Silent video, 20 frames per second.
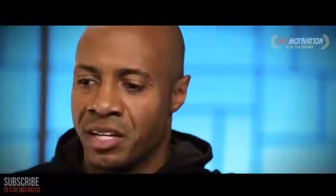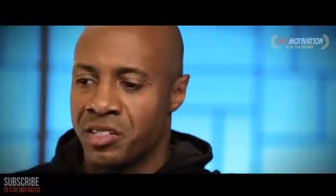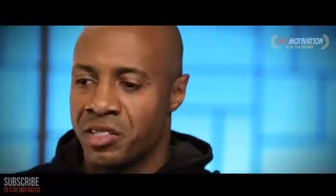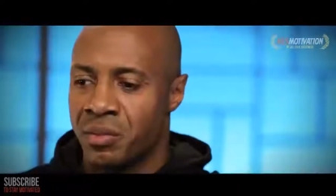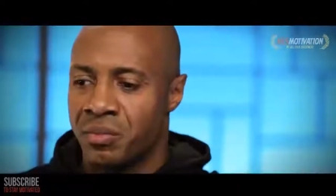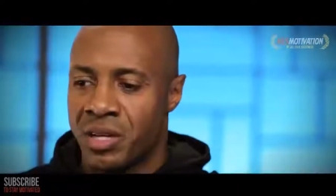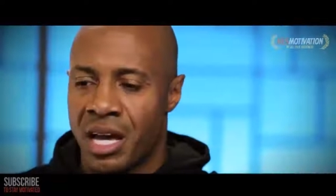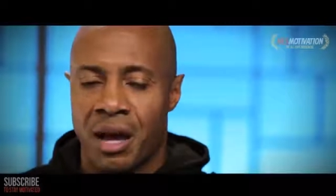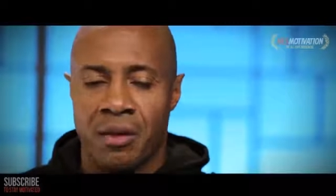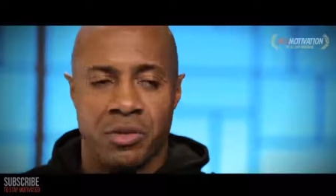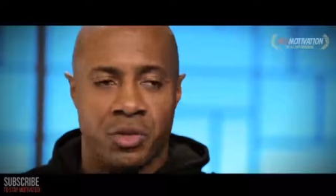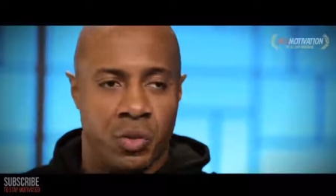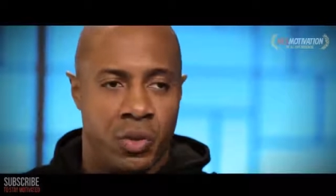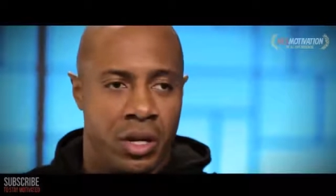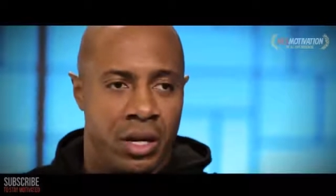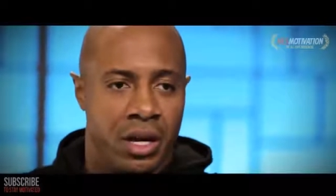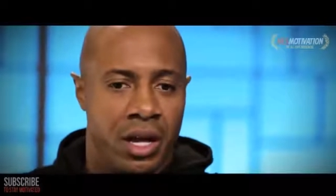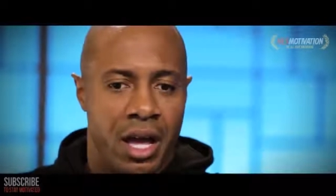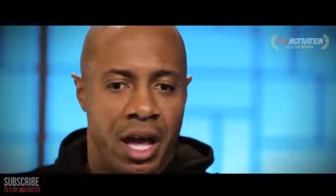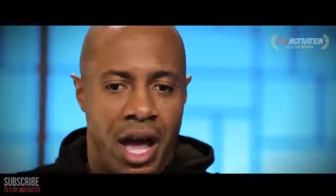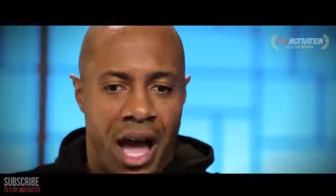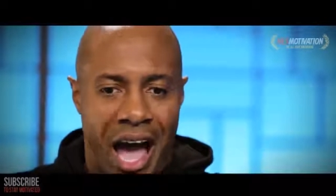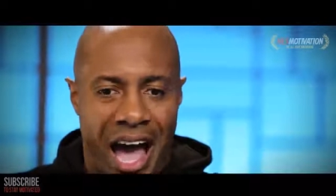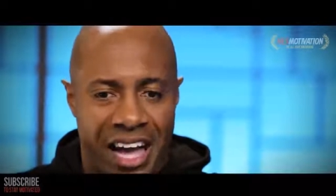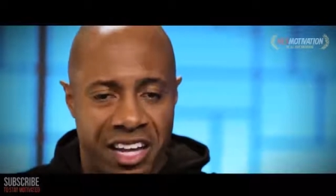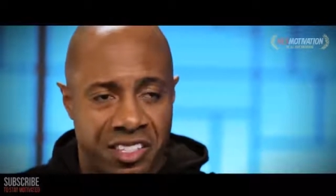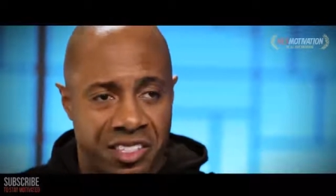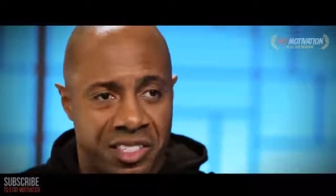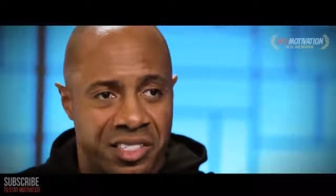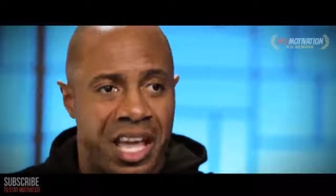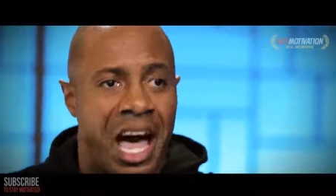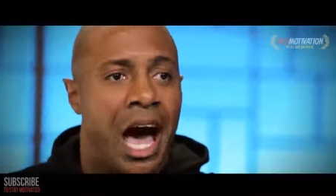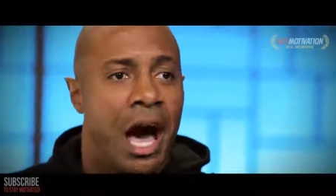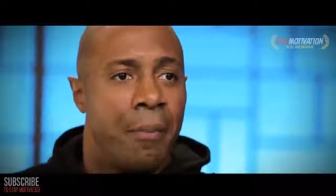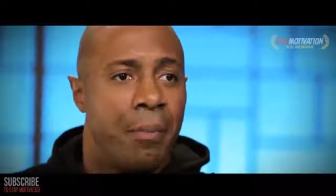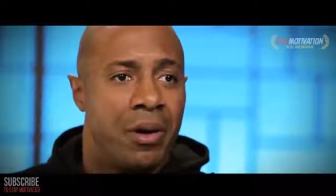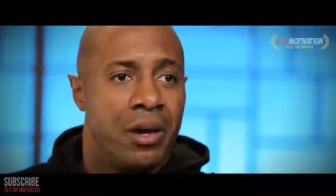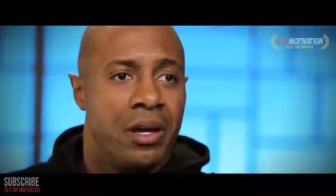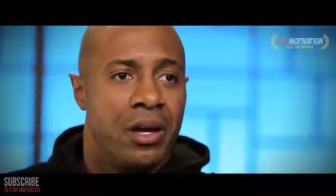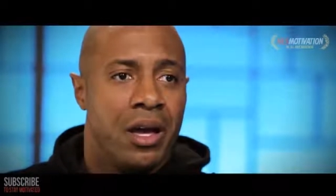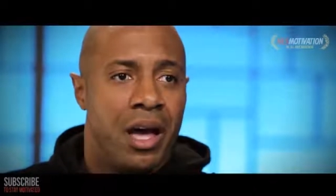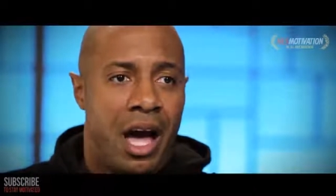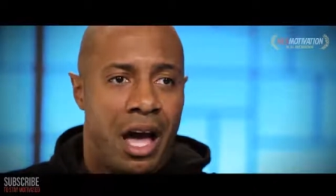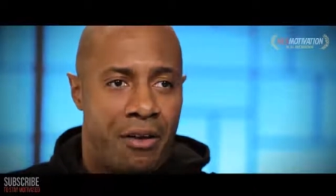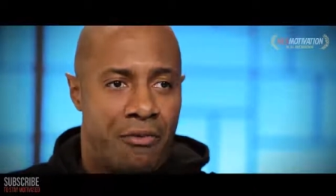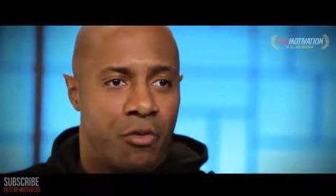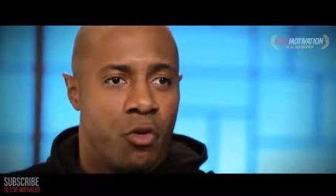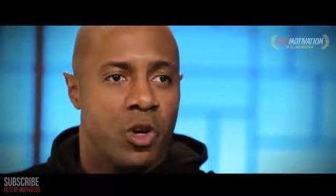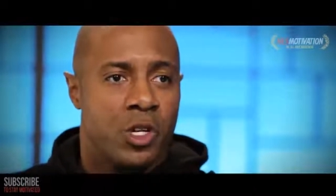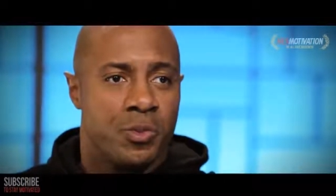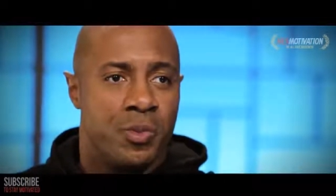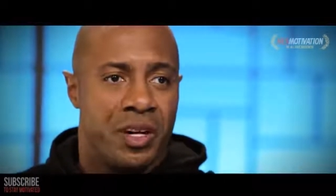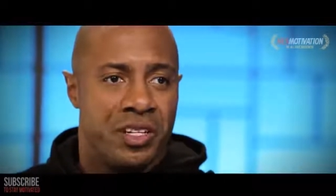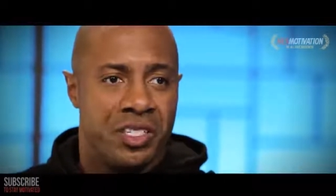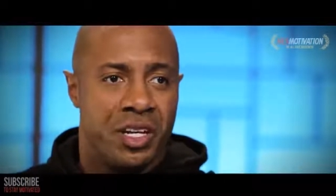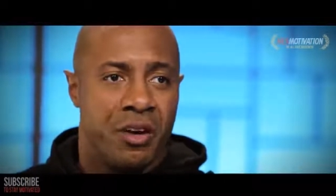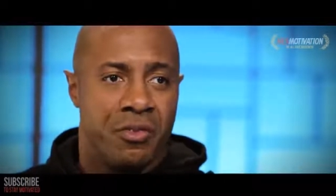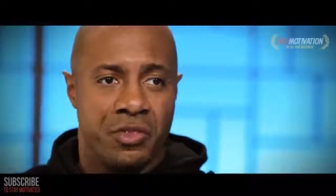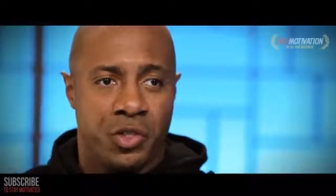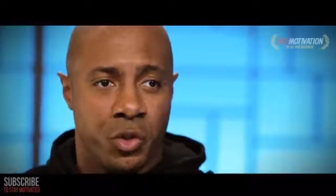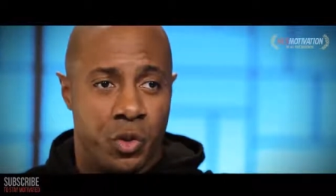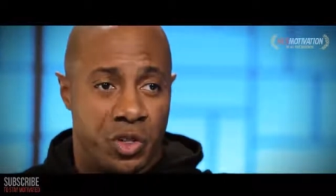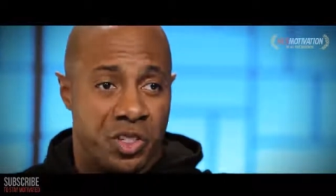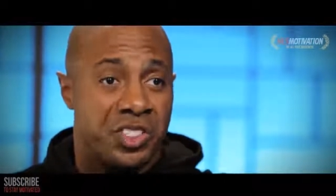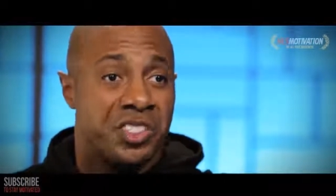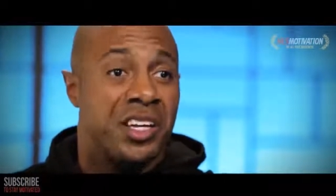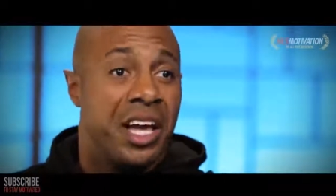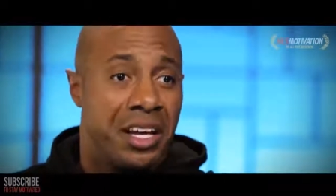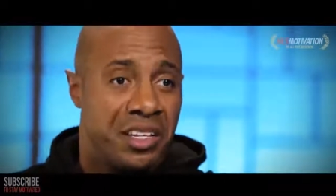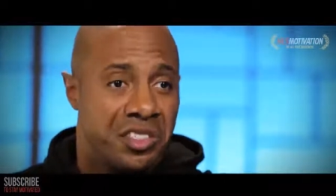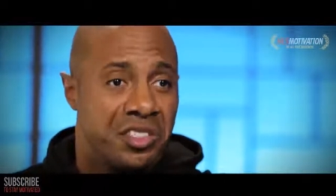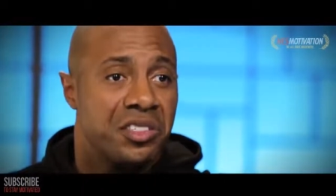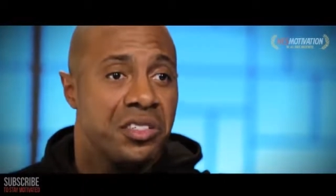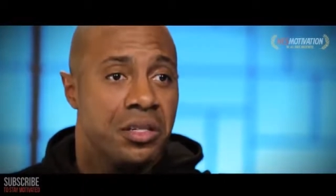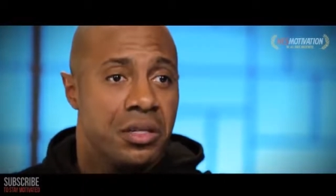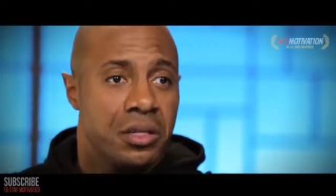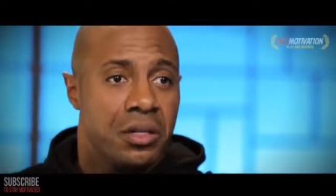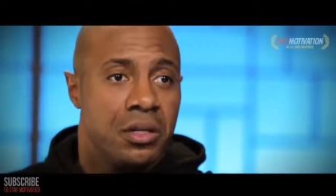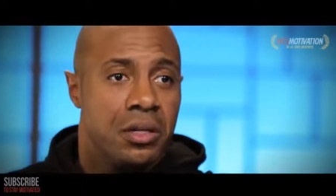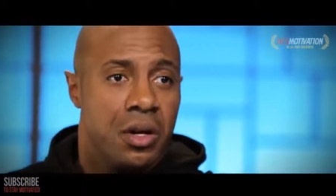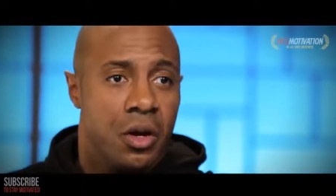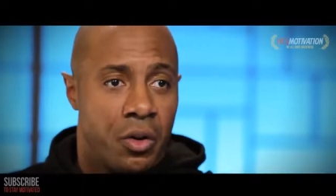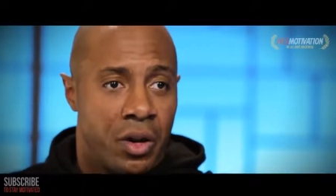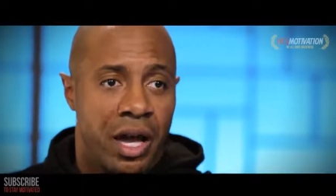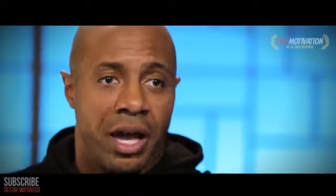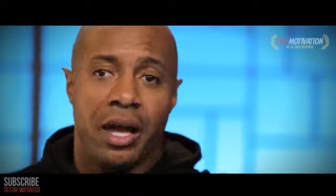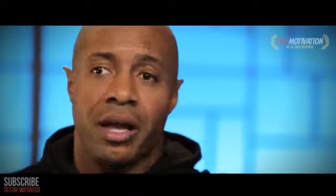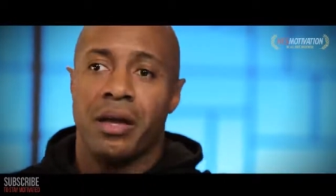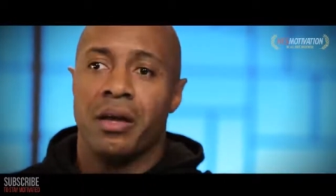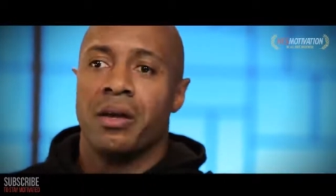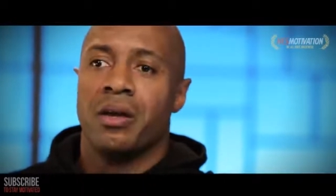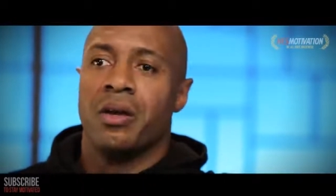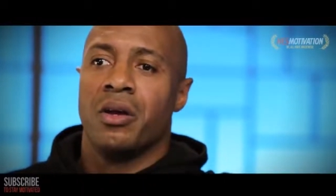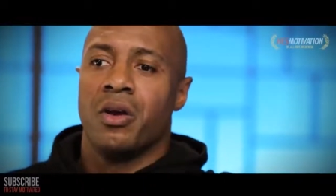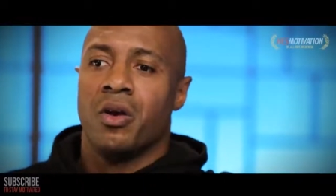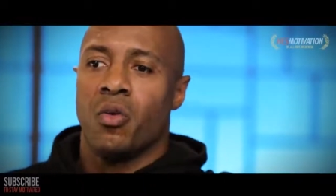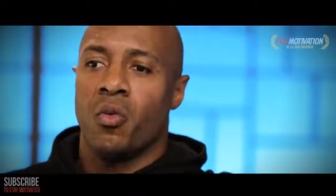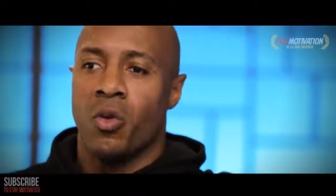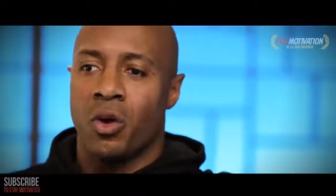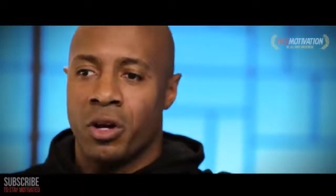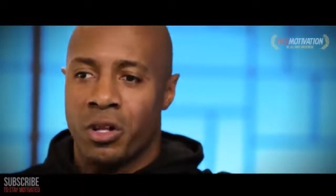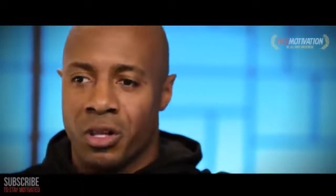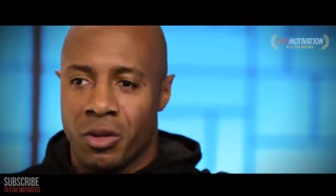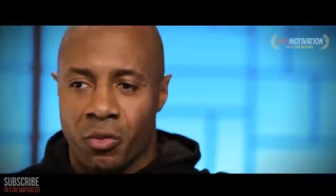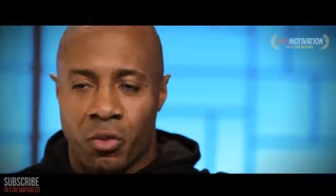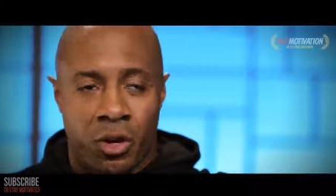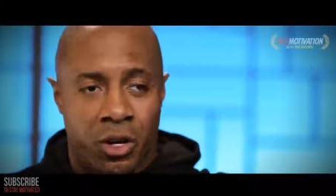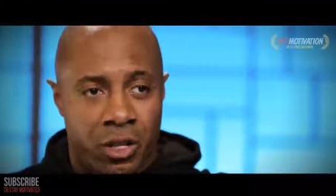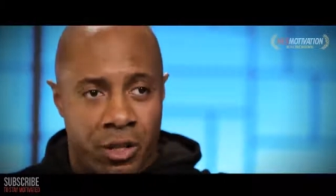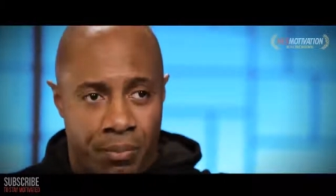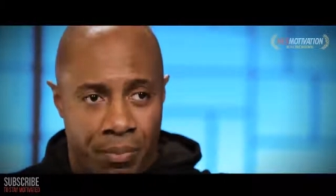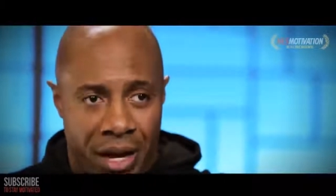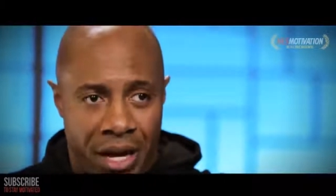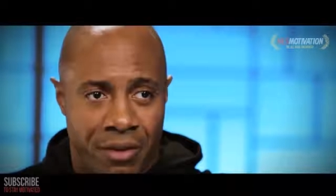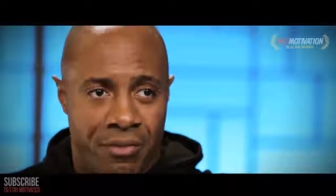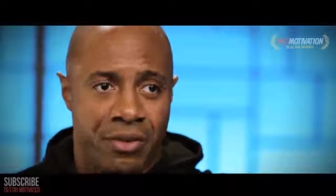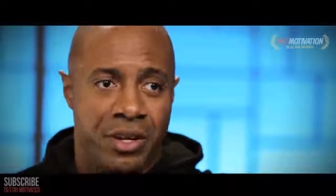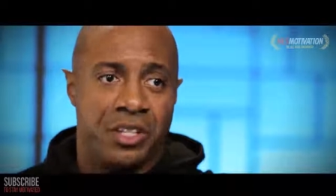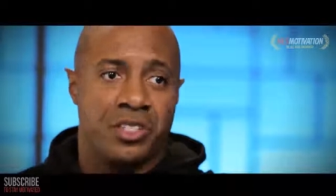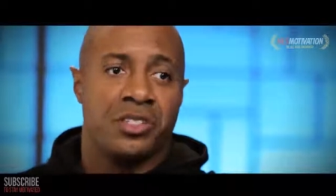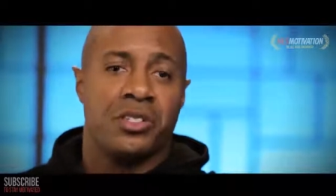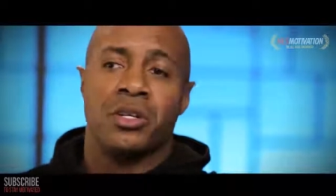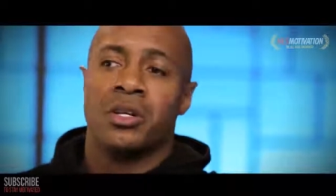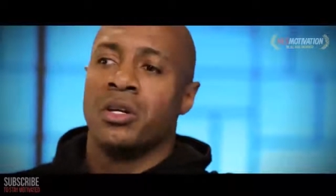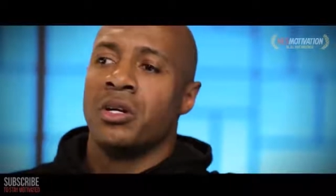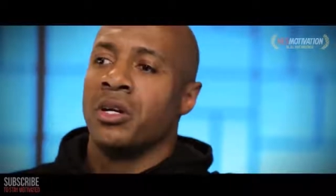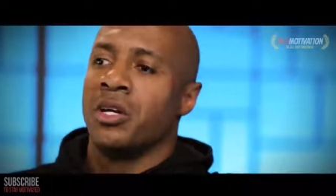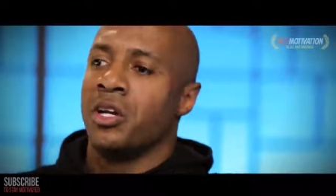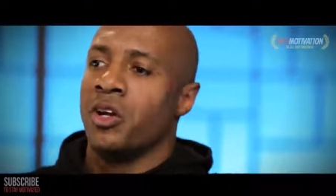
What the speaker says: think sometimes when I stop, I force myself to assess, okay, what are the benefits?